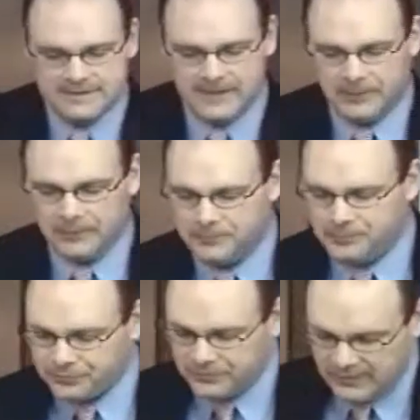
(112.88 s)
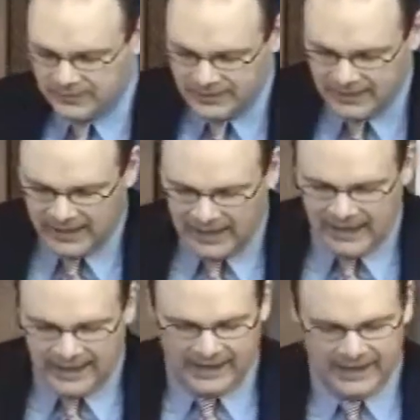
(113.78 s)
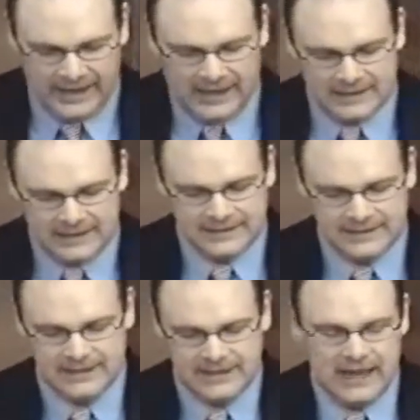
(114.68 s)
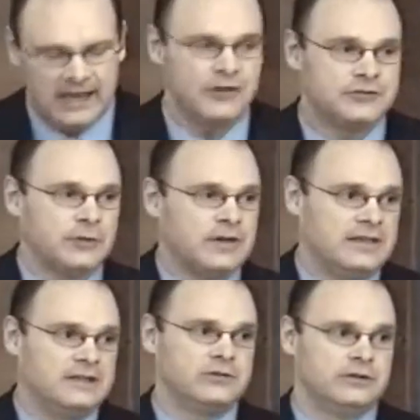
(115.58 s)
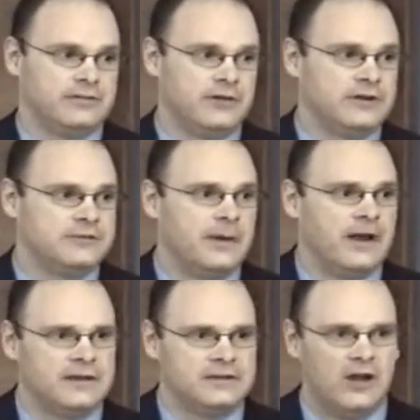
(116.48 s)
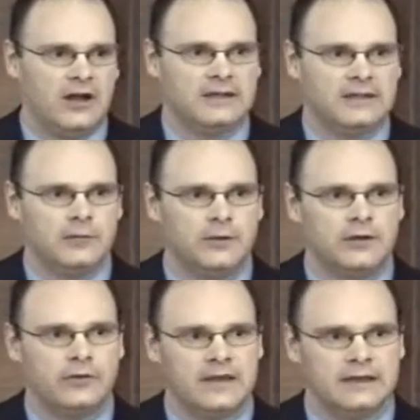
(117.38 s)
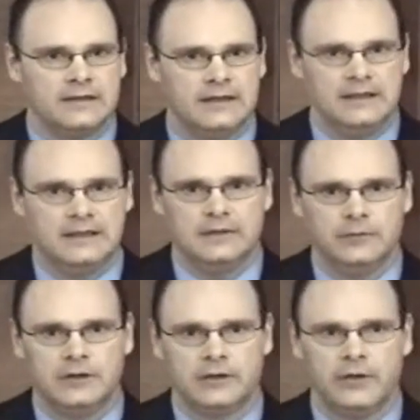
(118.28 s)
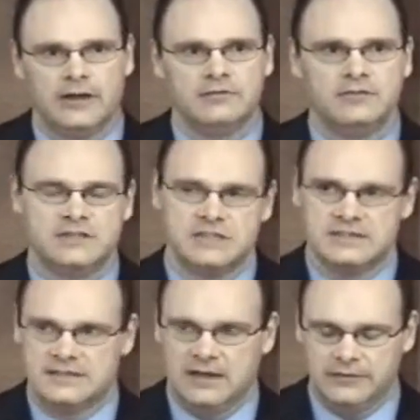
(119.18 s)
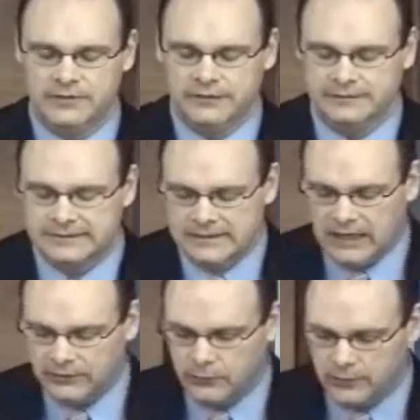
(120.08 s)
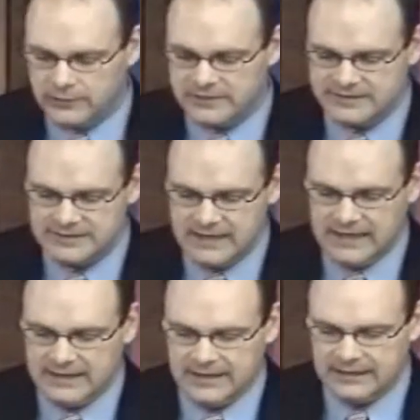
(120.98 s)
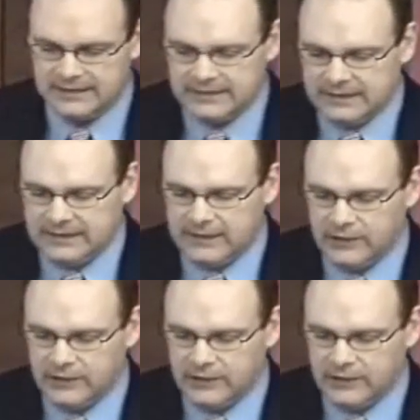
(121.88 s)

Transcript: So, and I also want to thank Julie for her inspiring talk. You know, what a great vision of the world to see that, you